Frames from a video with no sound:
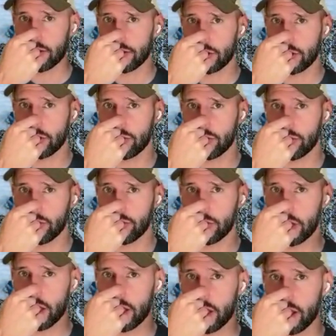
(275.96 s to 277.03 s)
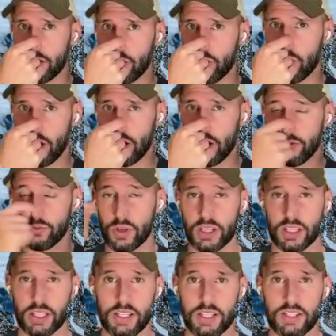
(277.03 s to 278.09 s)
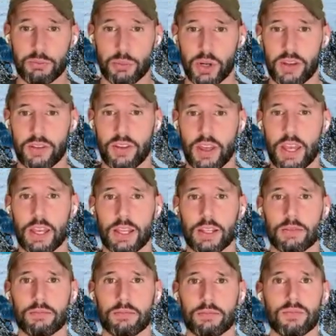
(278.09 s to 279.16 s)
2, 1. Release, breathe in.